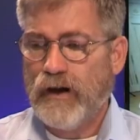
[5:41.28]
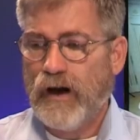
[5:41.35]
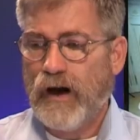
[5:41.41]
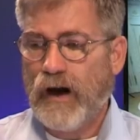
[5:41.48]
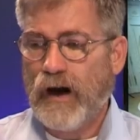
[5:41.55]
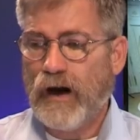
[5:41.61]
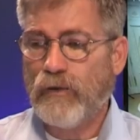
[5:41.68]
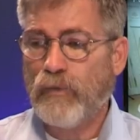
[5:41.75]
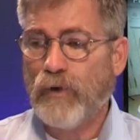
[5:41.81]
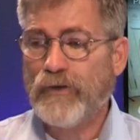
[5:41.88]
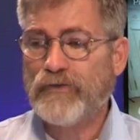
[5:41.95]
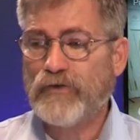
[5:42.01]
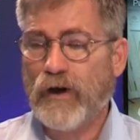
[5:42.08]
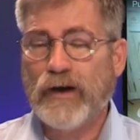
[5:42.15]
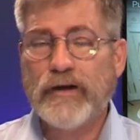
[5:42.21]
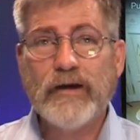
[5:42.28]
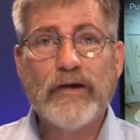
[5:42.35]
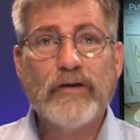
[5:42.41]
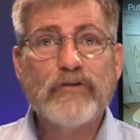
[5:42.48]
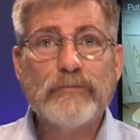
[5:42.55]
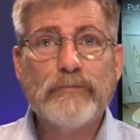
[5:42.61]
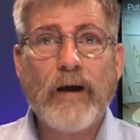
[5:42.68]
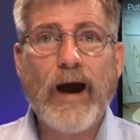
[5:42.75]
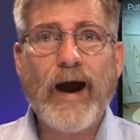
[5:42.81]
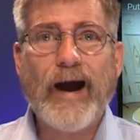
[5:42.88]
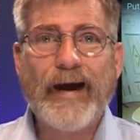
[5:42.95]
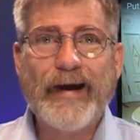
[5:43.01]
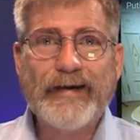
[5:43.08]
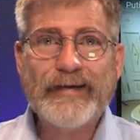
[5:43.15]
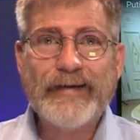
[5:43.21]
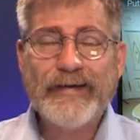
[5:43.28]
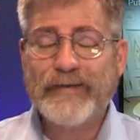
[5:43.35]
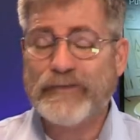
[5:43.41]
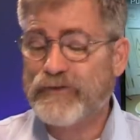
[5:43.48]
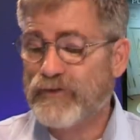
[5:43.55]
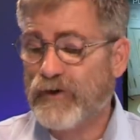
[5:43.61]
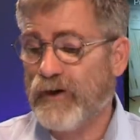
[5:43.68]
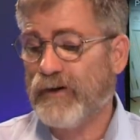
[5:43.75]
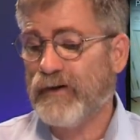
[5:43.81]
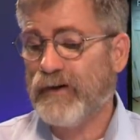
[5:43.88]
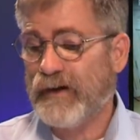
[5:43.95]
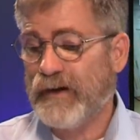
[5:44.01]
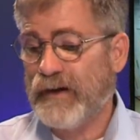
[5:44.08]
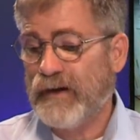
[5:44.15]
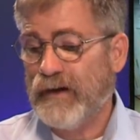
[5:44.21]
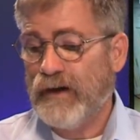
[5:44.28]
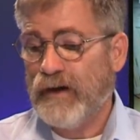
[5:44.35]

what's on his mind. He is certainly